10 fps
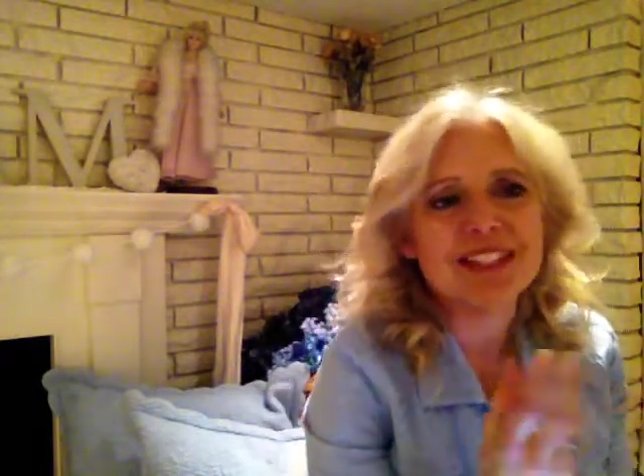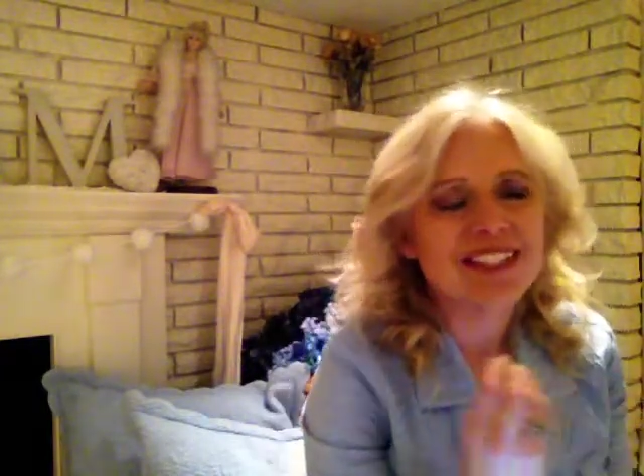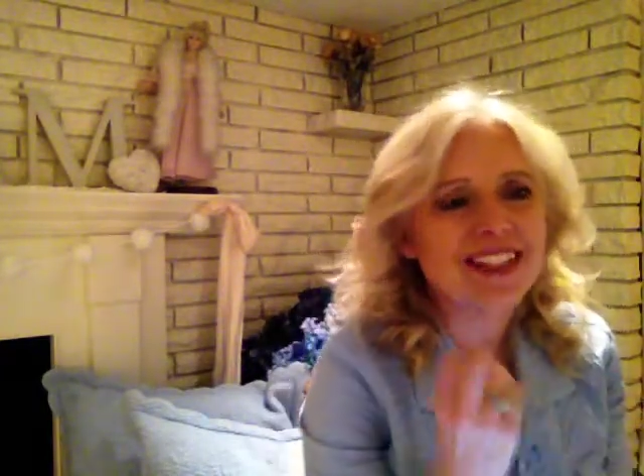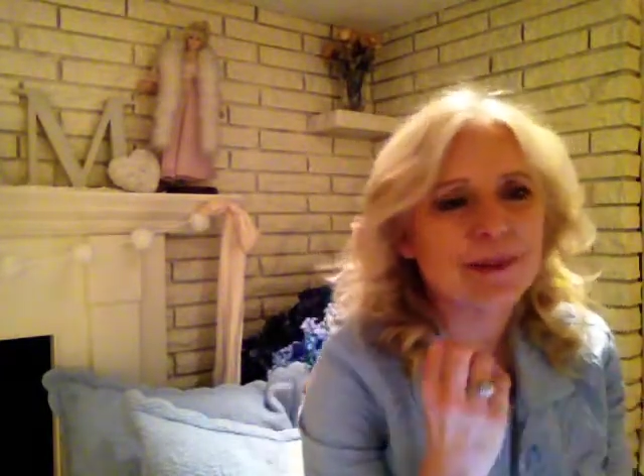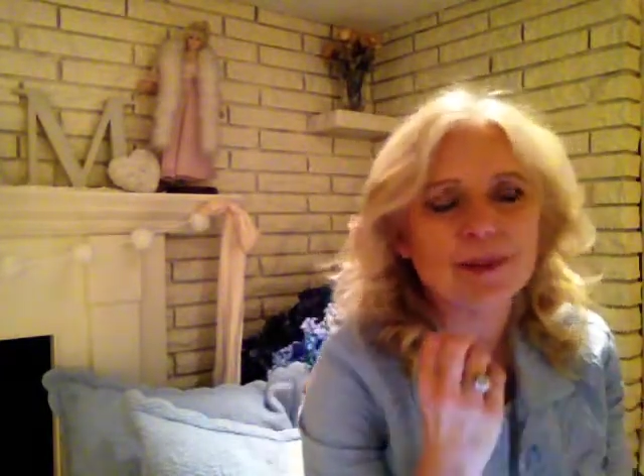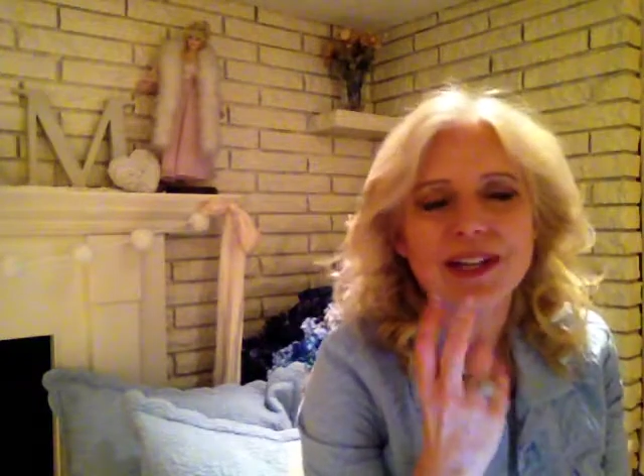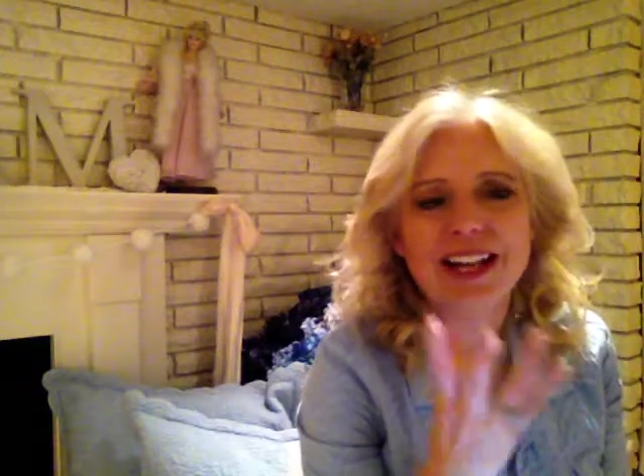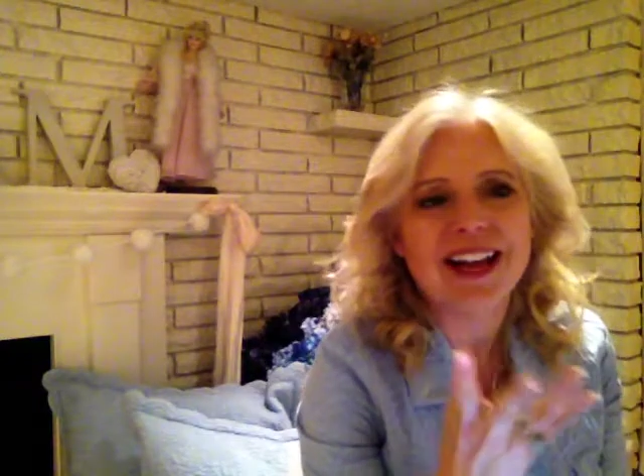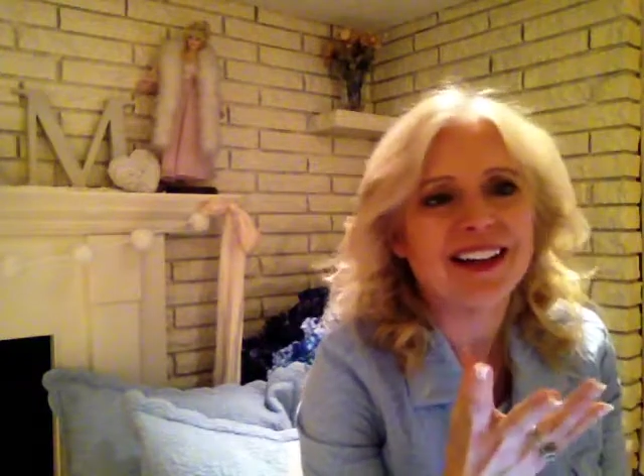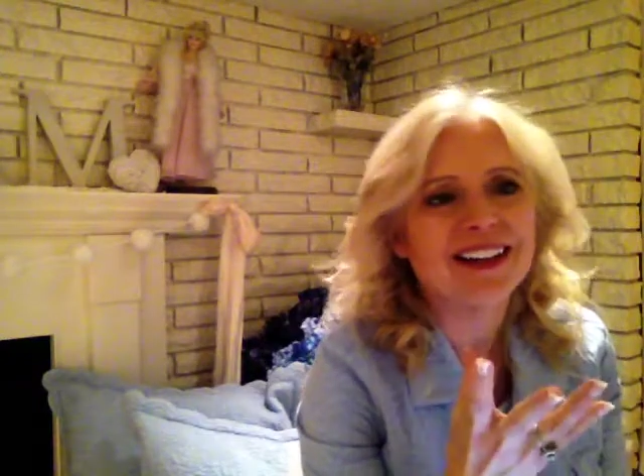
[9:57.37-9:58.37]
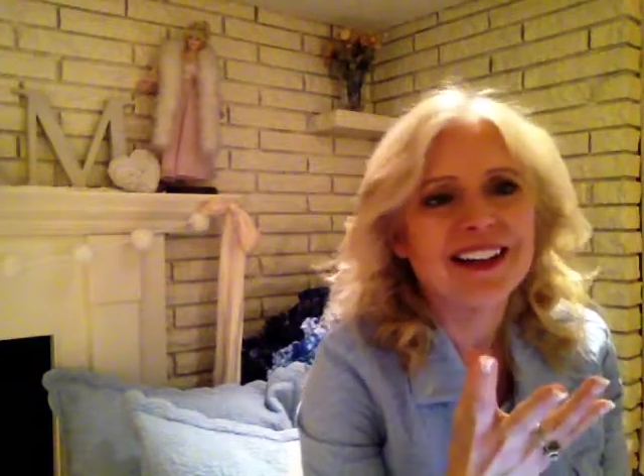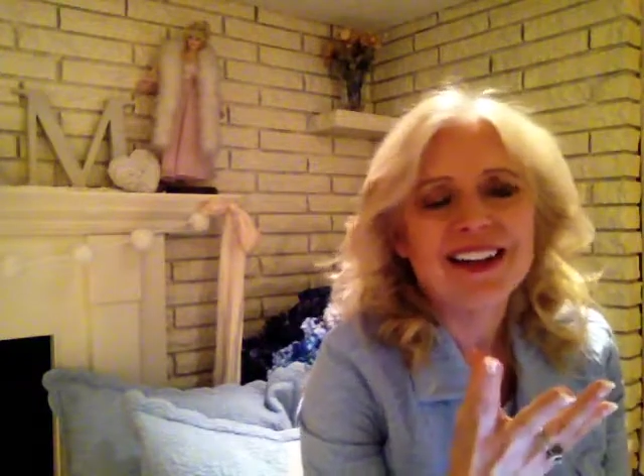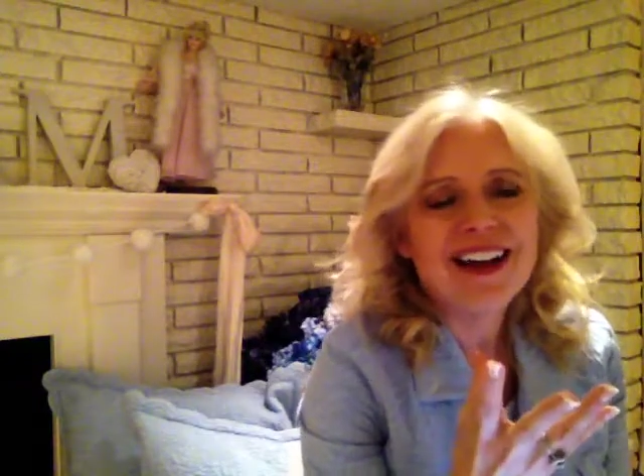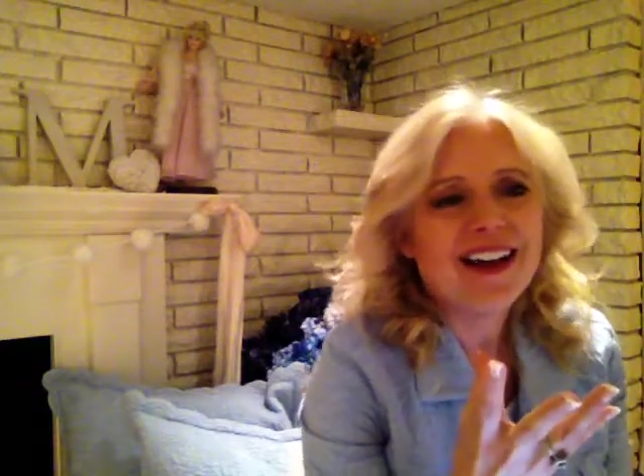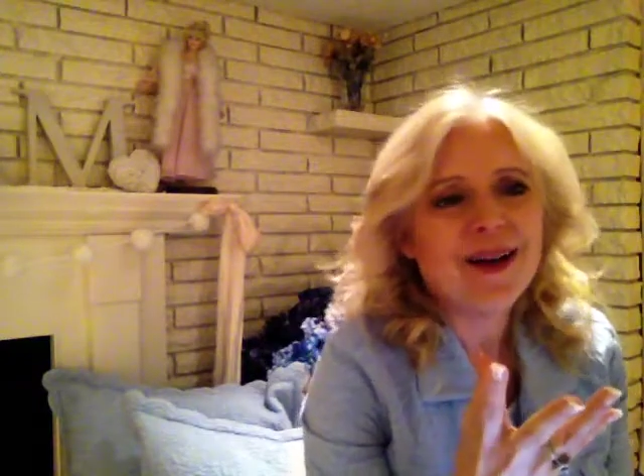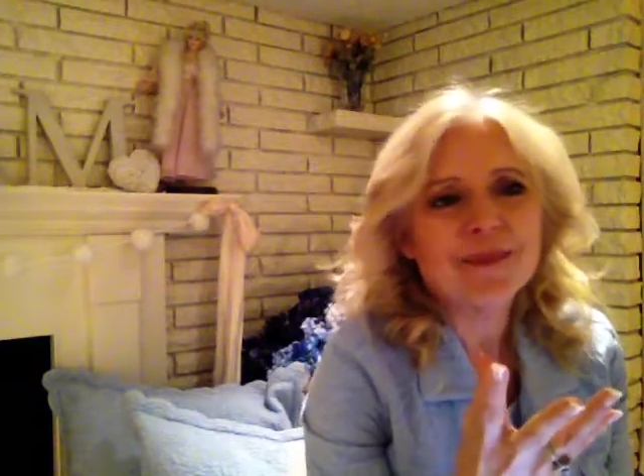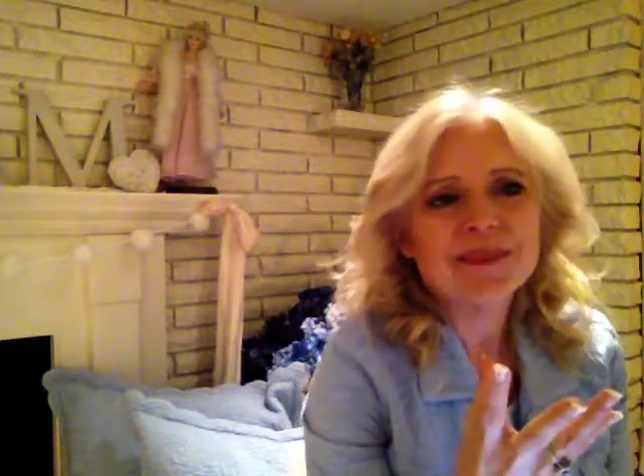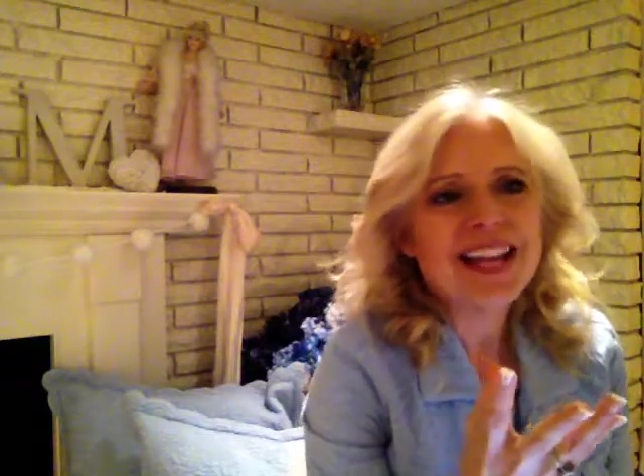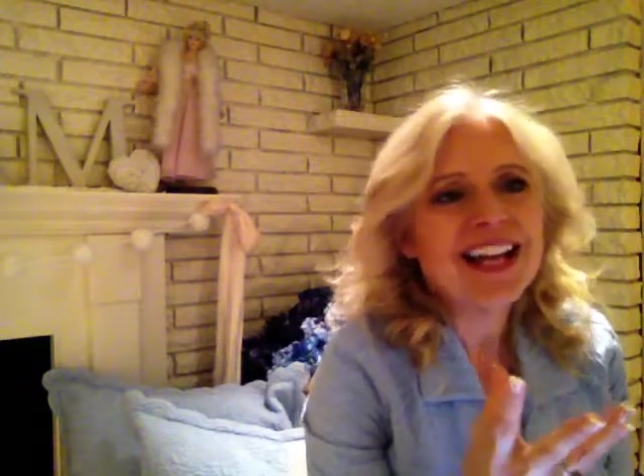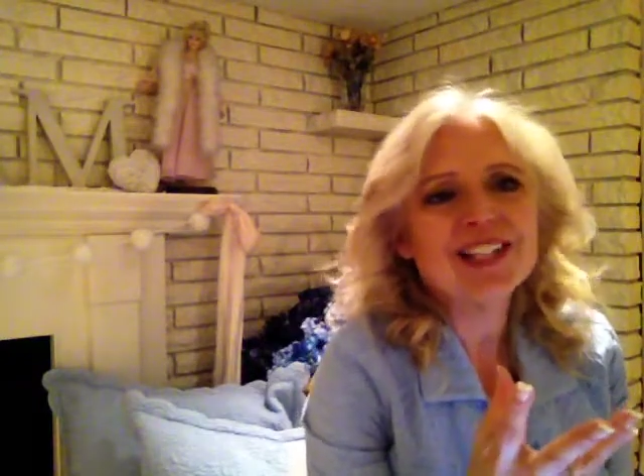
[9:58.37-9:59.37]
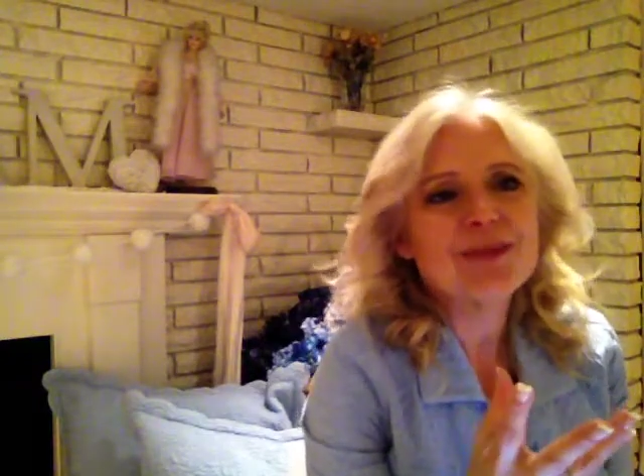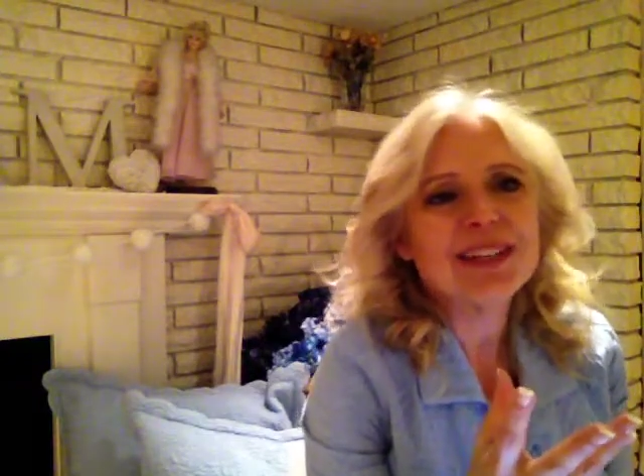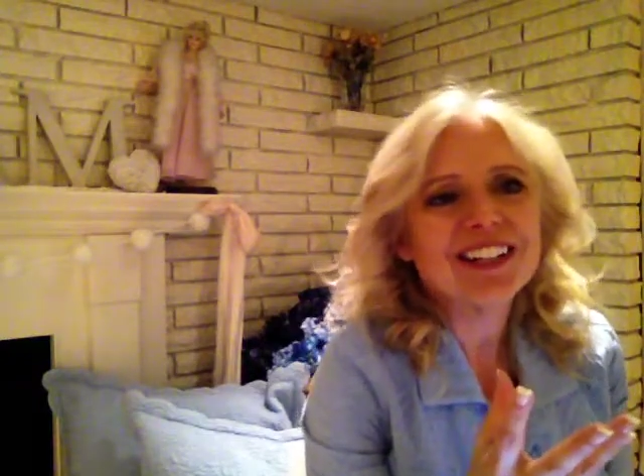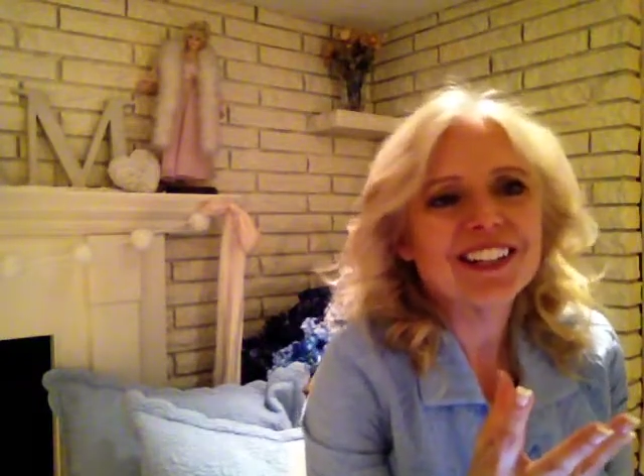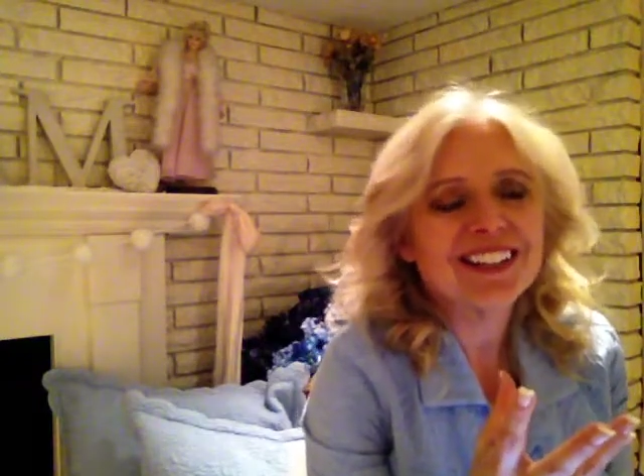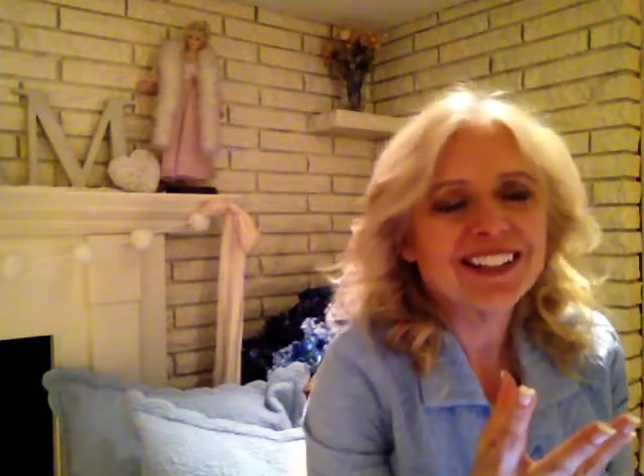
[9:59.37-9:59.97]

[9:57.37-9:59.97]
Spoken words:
It's like putting on cashmere,